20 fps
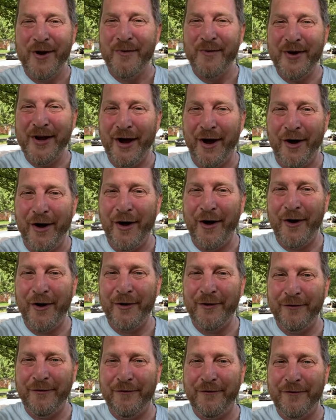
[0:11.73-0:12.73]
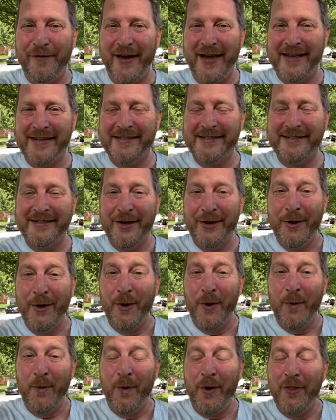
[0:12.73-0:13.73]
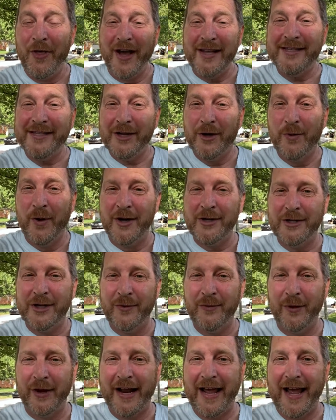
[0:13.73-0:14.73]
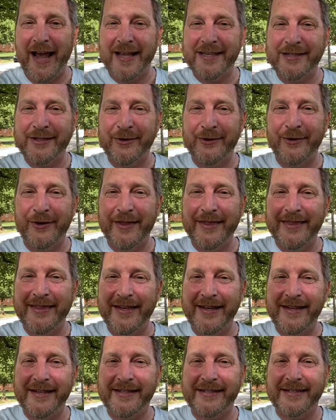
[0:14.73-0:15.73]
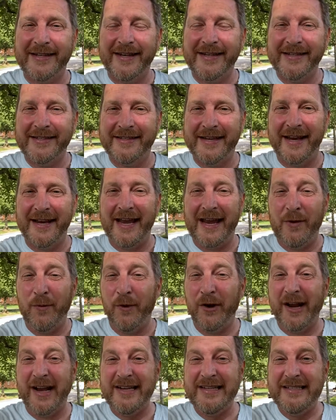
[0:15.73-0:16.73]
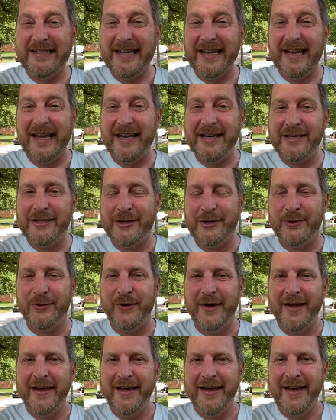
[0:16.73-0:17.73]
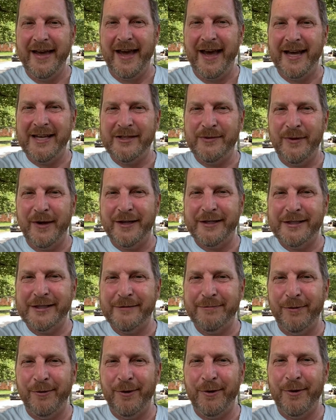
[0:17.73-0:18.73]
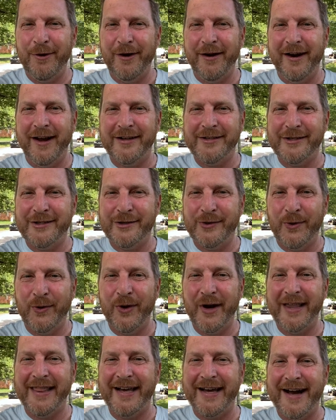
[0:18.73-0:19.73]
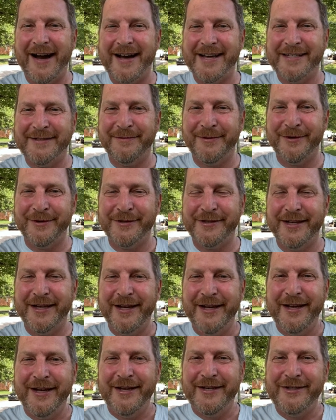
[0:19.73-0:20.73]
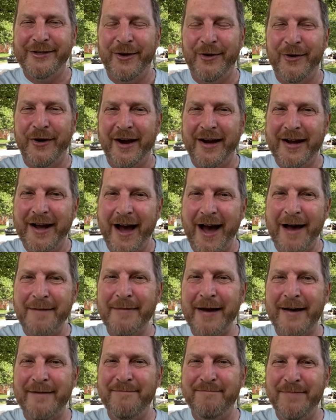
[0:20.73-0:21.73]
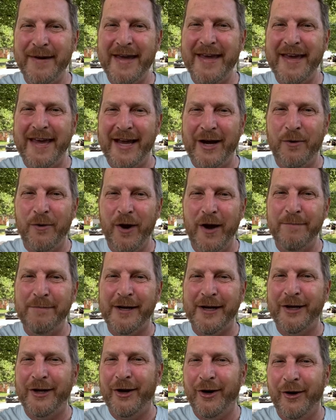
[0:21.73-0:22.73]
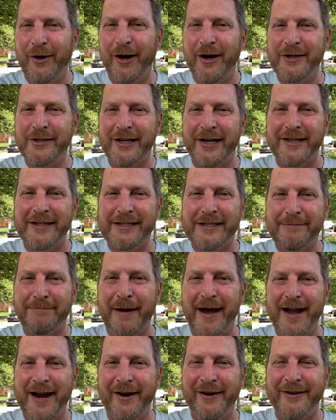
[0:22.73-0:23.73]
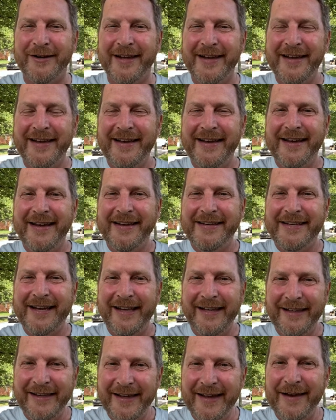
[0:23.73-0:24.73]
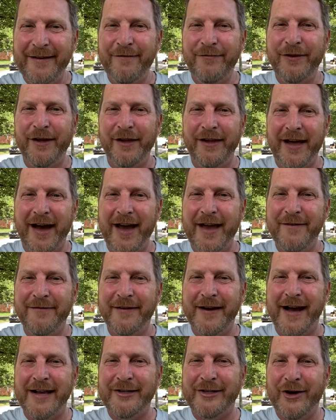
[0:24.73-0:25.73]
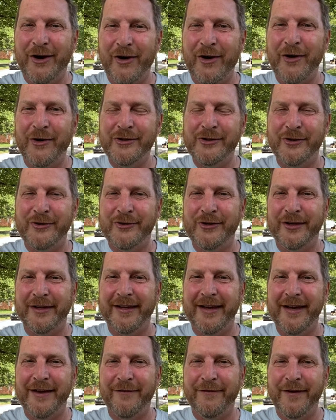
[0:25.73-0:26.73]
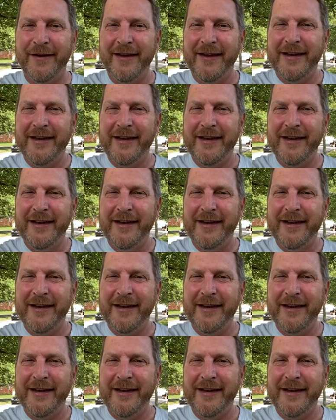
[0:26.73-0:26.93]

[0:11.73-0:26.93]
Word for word: we all face? Well, that's the question we're going to answer this Sunday. We're going to dig into as we explore a story in the Gospels. So come and be equipped, encouraged, and inspired to live the life God calls you to live